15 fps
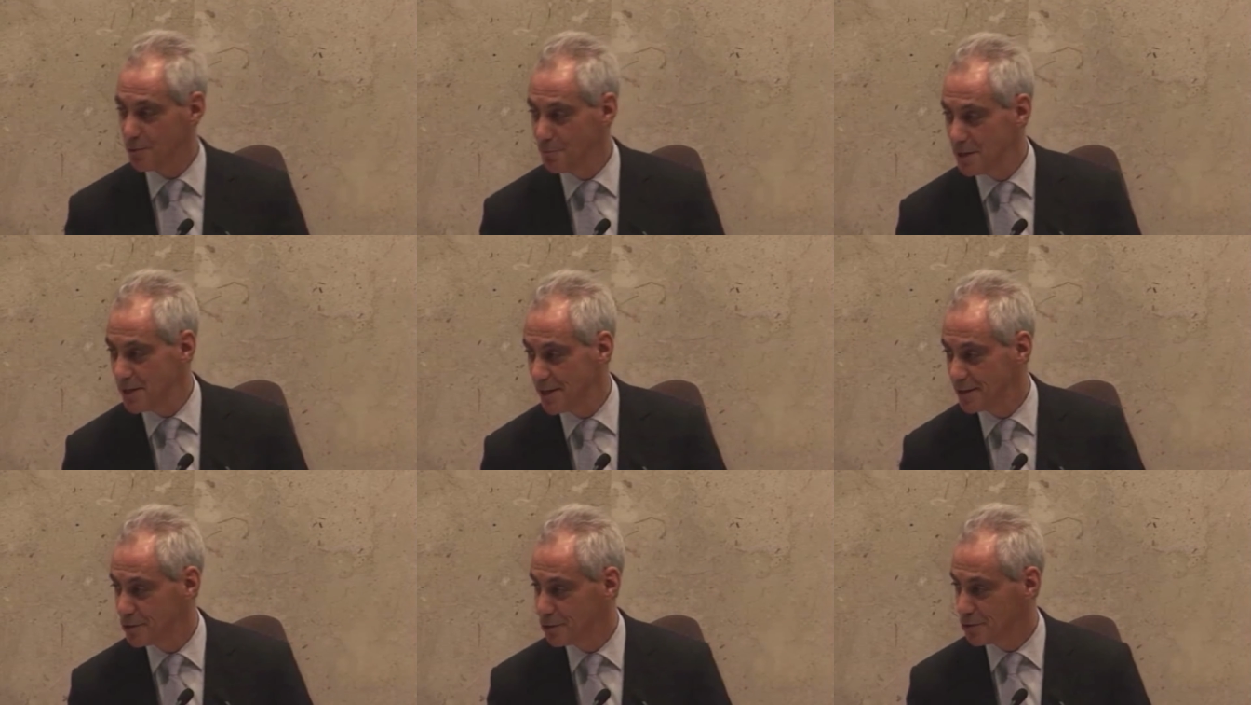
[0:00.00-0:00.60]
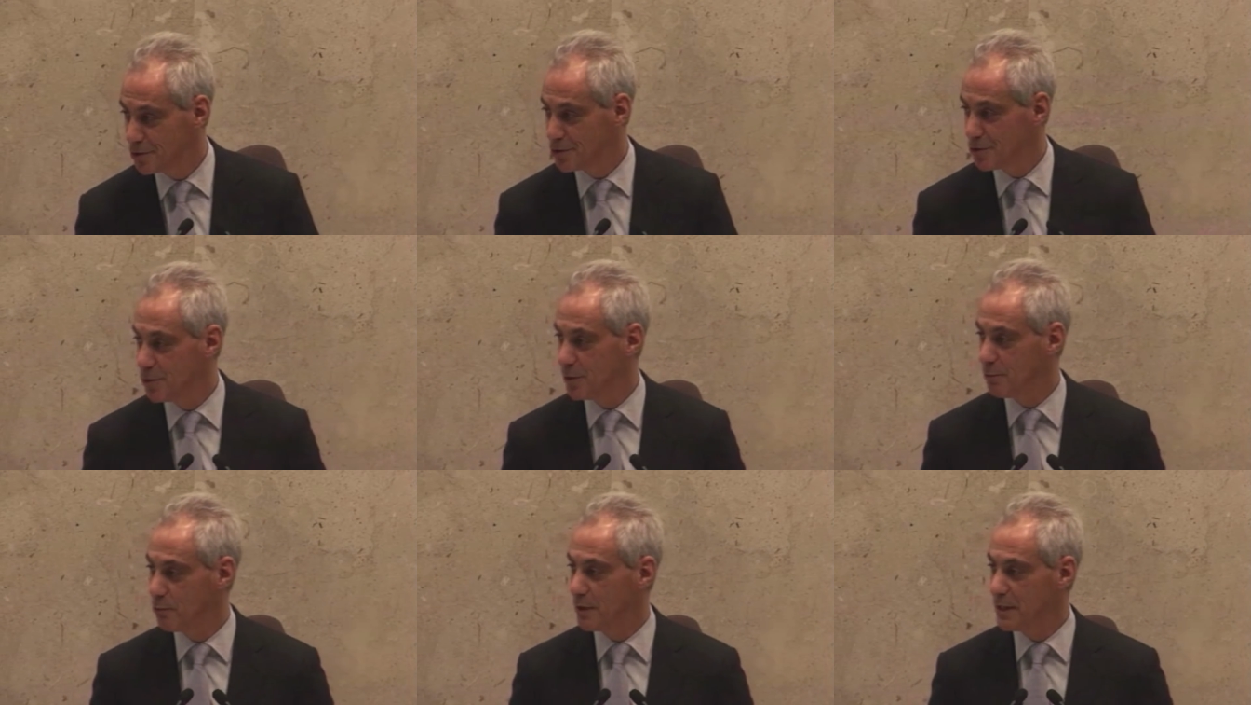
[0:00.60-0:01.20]
You'll be in. You'll
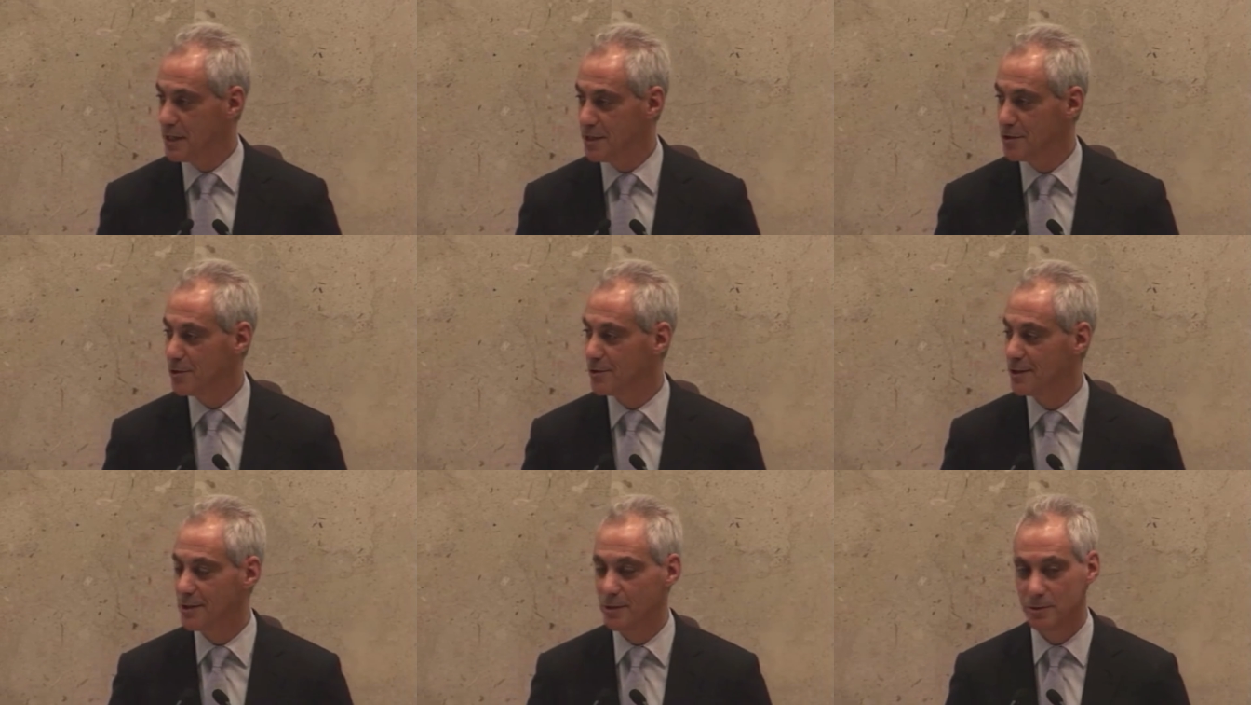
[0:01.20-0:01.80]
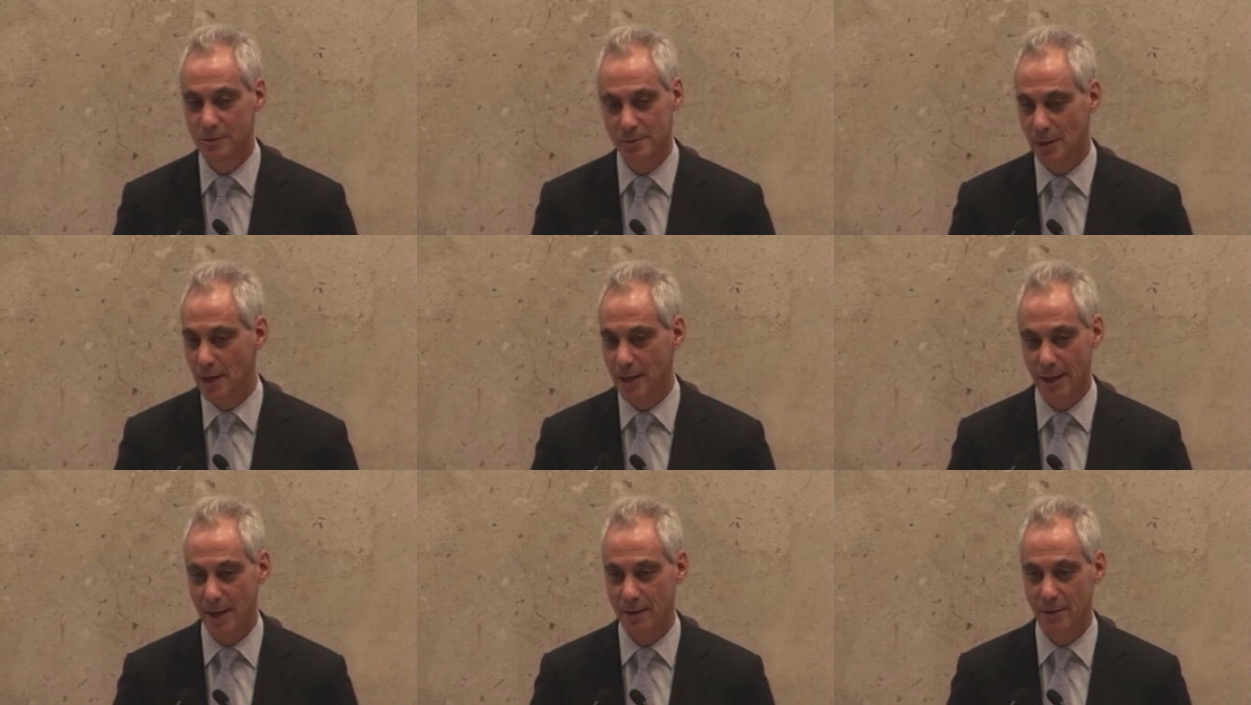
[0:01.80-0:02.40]
do it. We need you." He
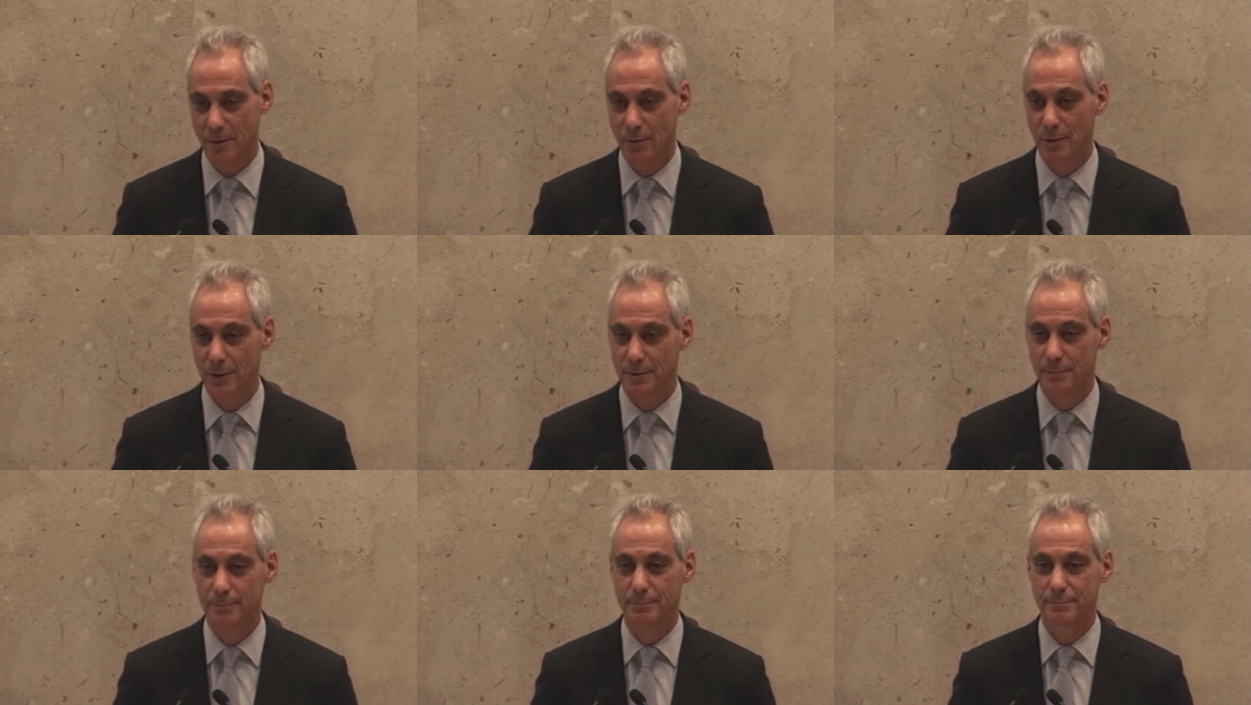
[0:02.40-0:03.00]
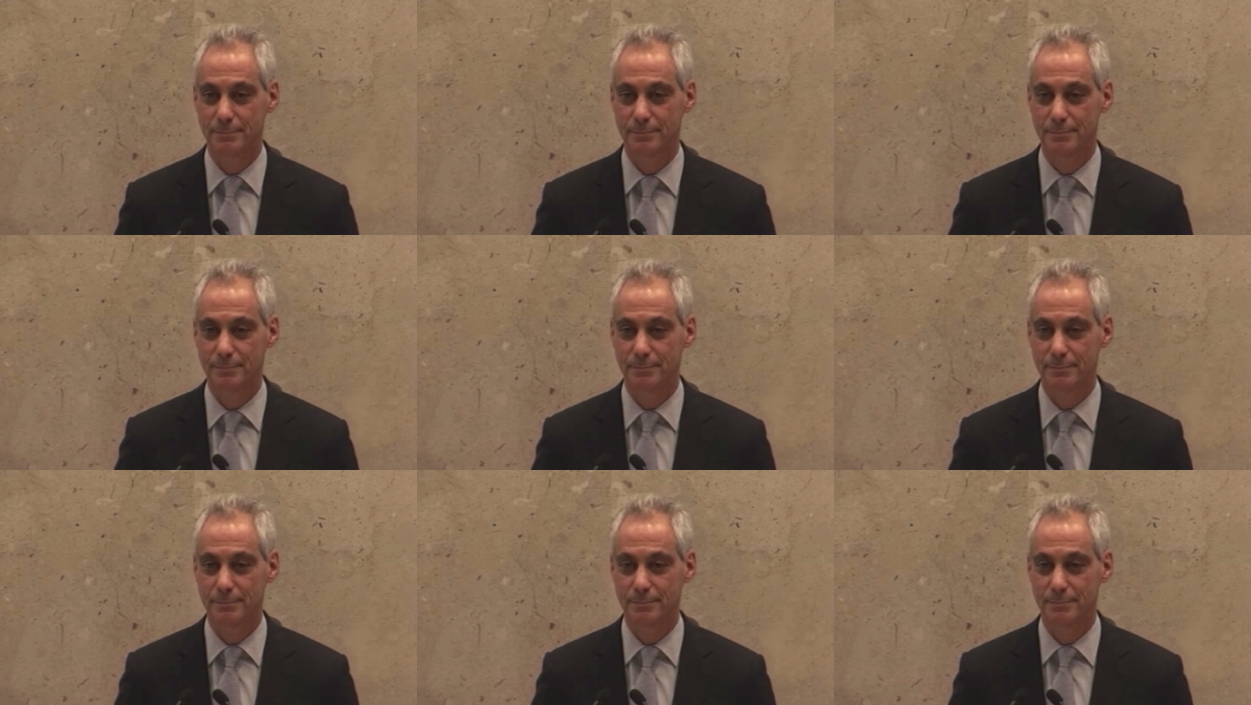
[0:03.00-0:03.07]
goes, "I can't do it."